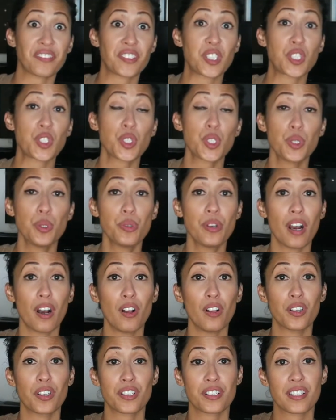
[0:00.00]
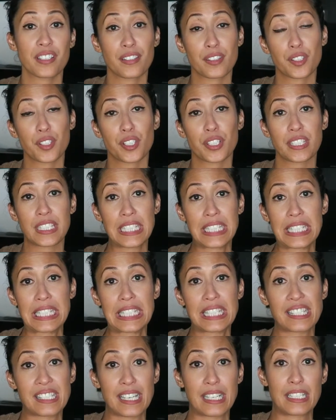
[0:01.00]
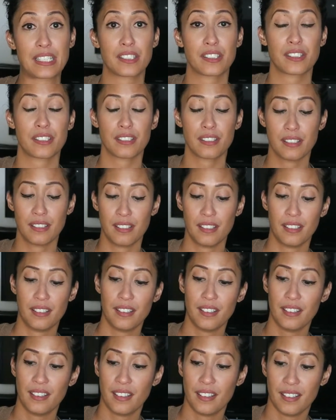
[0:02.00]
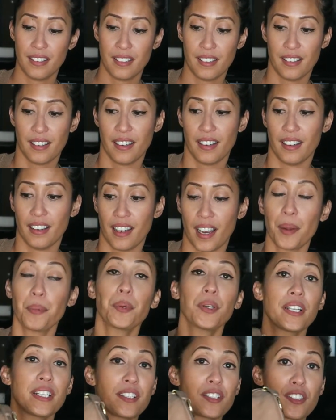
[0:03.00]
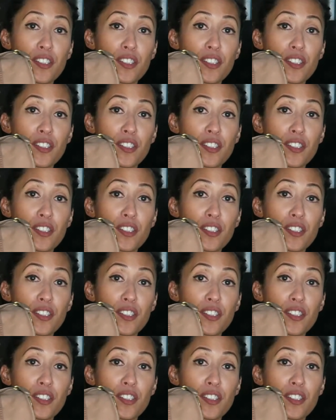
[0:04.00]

it for two dollars and thirteen cents. I'm pretty